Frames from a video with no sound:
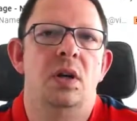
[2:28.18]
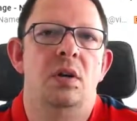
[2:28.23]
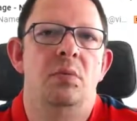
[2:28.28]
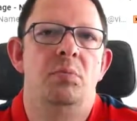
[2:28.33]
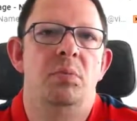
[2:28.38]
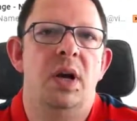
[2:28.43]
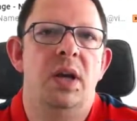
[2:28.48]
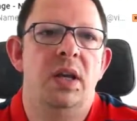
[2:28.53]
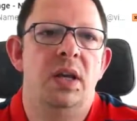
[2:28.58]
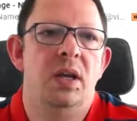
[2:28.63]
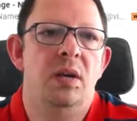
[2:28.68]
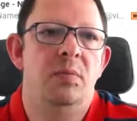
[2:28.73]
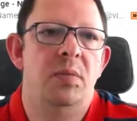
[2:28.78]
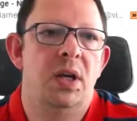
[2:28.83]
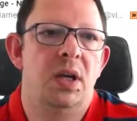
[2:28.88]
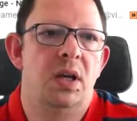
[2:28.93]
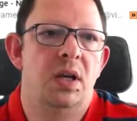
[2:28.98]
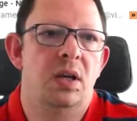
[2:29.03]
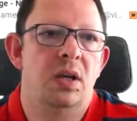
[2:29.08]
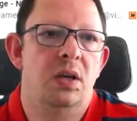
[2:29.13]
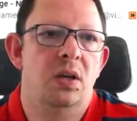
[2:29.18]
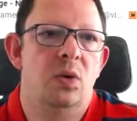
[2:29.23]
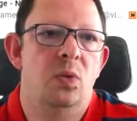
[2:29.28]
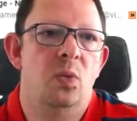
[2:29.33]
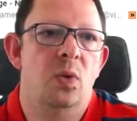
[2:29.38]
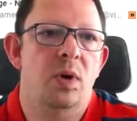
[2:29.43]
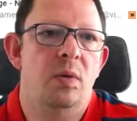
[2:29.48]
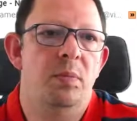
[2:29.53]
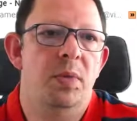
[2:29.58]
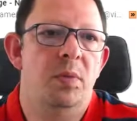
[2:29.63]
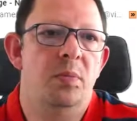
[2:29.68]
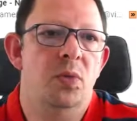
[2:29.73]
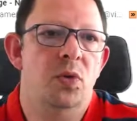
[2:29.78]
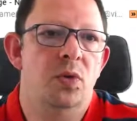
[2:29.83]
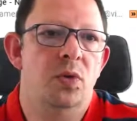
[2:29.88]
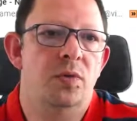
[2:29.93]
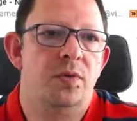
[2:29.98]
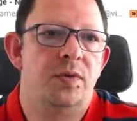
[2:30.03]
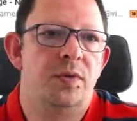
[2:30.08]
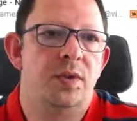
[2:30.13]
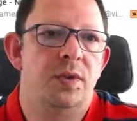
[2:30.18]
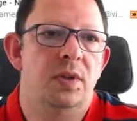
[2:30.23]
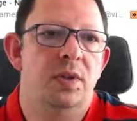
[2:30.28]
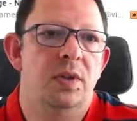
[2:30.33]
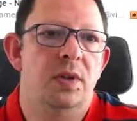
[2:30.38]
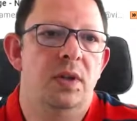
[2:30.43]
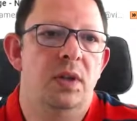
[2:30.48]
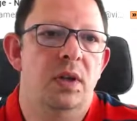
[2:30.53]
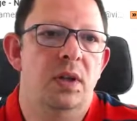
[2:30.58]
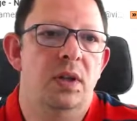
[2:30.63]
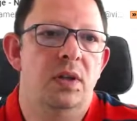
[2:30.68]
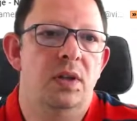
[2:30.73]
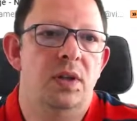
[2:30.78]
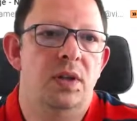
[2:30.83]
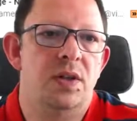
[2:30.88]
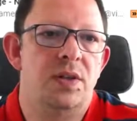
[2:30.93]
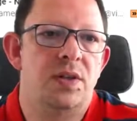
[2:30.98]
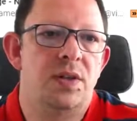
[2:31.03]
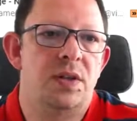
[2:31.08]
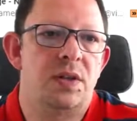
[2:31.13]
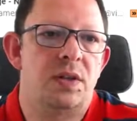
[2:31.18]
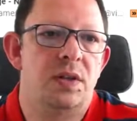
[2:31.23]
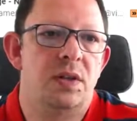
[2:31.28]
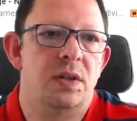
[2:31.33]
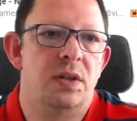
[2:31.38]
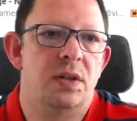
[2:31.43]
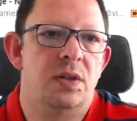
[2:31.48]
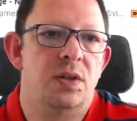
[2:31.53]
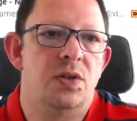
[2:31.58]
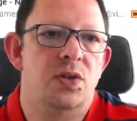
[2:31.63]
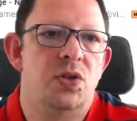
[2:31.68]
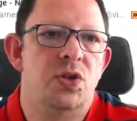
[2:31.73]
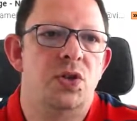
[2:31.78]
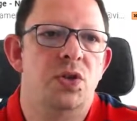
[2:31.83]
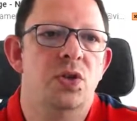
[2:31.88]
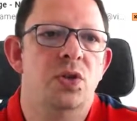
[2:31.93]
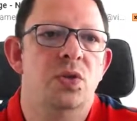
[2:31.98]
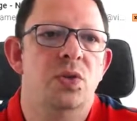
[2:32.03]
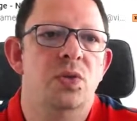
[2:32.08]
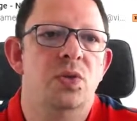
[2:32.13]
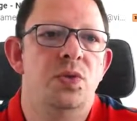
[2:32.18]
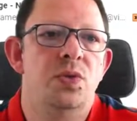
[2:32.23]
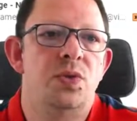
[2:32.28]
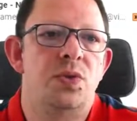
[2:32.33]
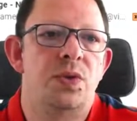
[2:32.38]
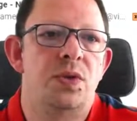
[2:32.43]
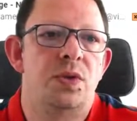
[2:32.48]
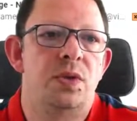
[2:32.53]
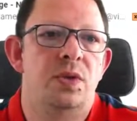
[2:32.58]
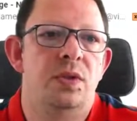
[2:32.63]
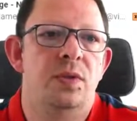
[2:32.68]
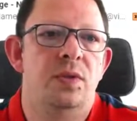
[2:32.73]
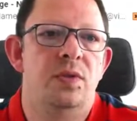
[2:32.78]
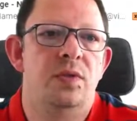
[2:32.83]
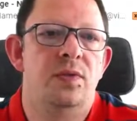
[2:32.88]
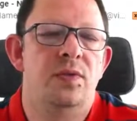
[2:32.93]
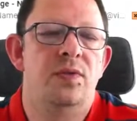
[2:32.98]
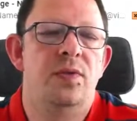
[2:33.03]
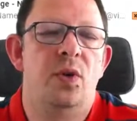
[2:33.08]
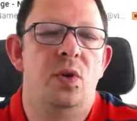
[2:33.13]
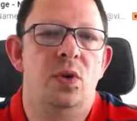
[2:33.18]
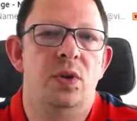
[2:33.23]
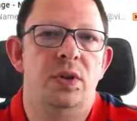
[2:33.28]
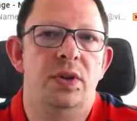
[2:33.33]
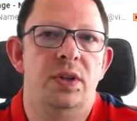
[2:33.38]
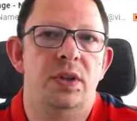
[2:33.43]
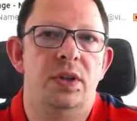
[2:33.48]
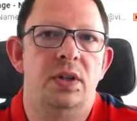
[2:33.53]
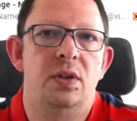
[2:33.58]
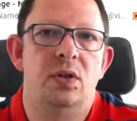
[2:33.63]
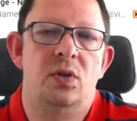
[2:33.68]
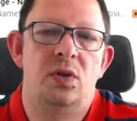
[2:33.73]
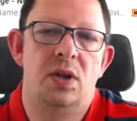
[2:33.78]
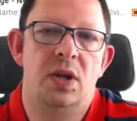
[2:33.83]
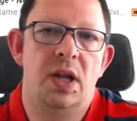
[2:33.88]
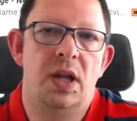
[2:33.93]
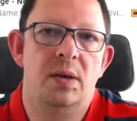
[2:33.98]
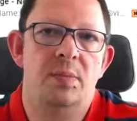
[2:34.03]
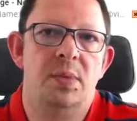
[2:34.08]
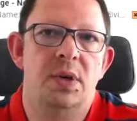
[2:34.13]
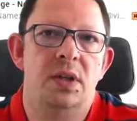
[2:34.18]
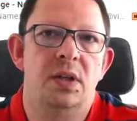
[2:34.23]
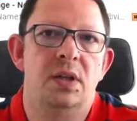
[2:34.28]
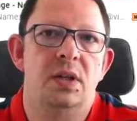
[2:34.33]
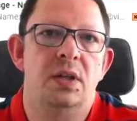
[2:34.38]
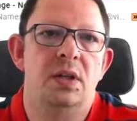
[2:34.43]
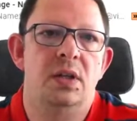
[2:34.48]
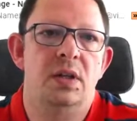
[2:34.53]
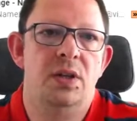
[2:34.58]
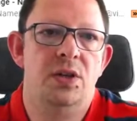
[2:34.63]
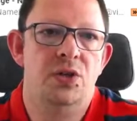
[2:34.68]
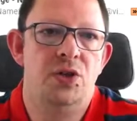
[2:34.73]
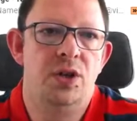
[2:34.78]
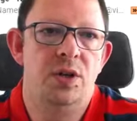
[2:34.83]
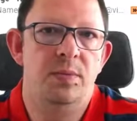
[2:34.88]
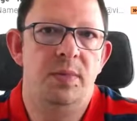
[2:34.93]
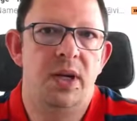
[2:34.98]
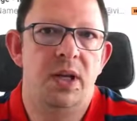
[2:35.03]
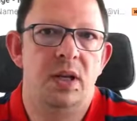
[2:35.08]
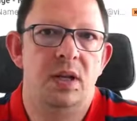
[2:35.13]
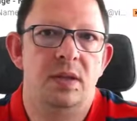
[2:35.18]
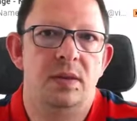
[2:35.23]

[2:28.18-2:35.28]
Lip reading: my email will be moved in this snoozed folder or label in Gmail.